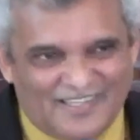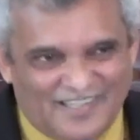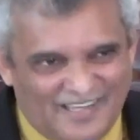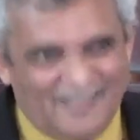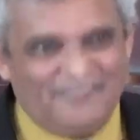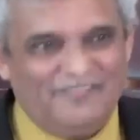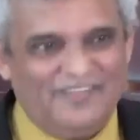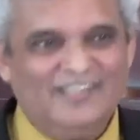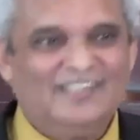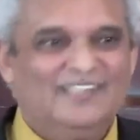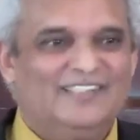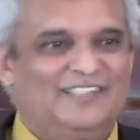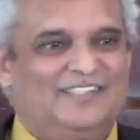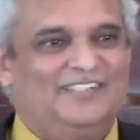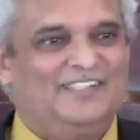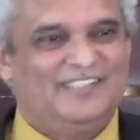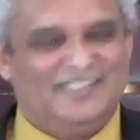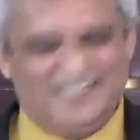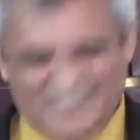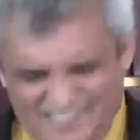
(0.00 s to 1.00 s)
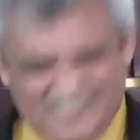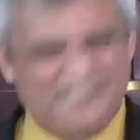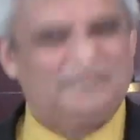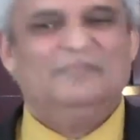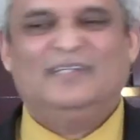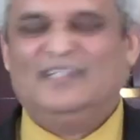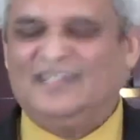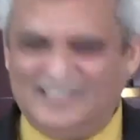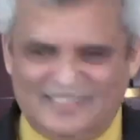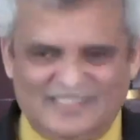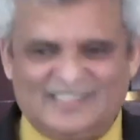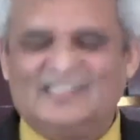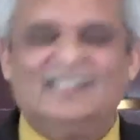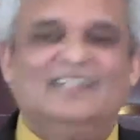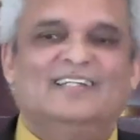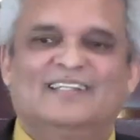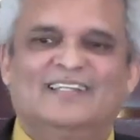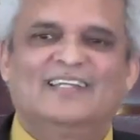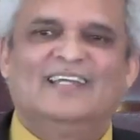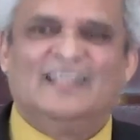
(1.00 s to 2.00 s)
Adventist church, yes, man, let's
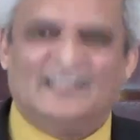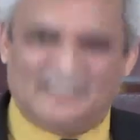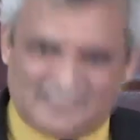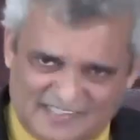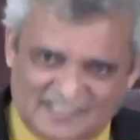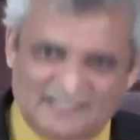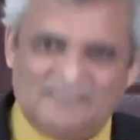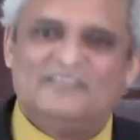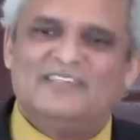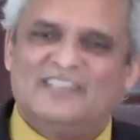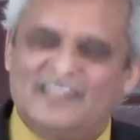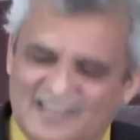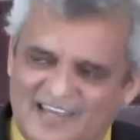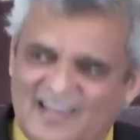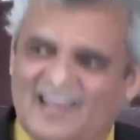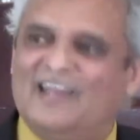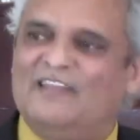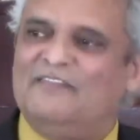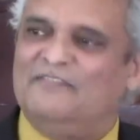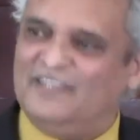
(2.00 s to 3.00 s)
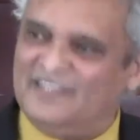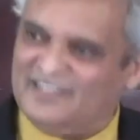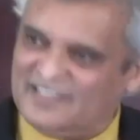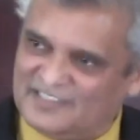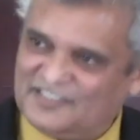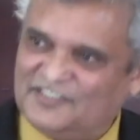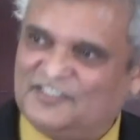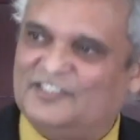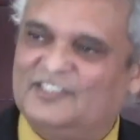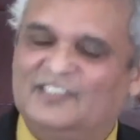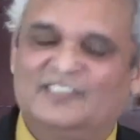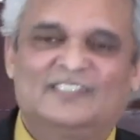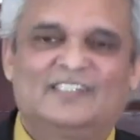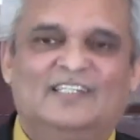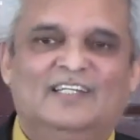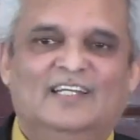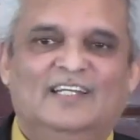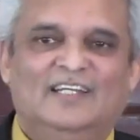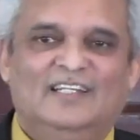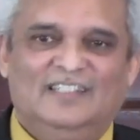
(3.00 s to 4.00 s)
say it, the Seventh-day Adventist church
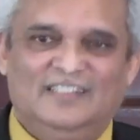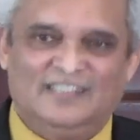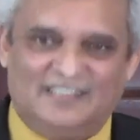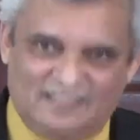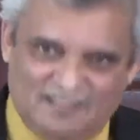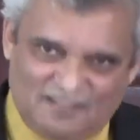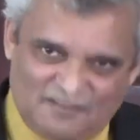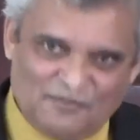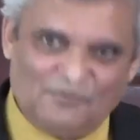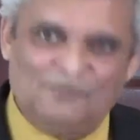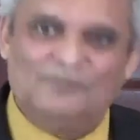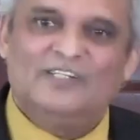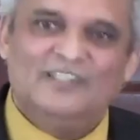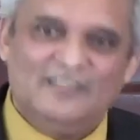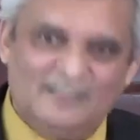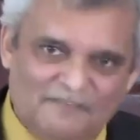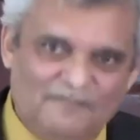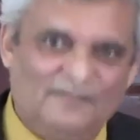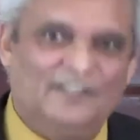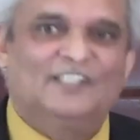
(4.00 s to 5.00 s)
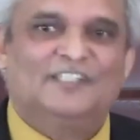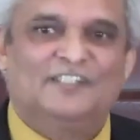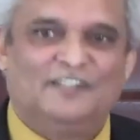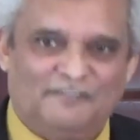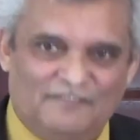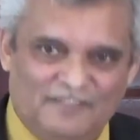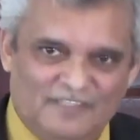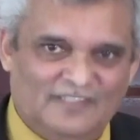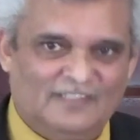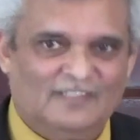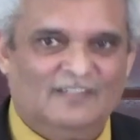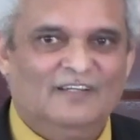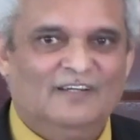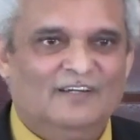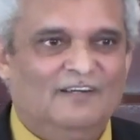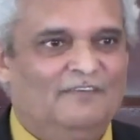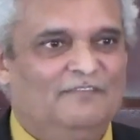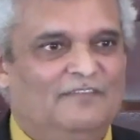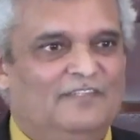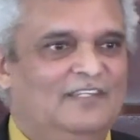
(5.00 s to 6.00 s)
is the thorn in the flesh
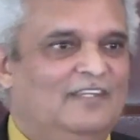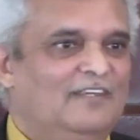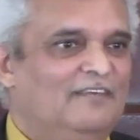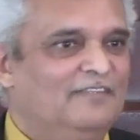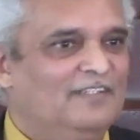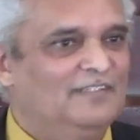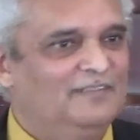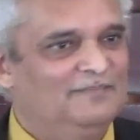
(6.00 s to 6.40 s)
of the devil.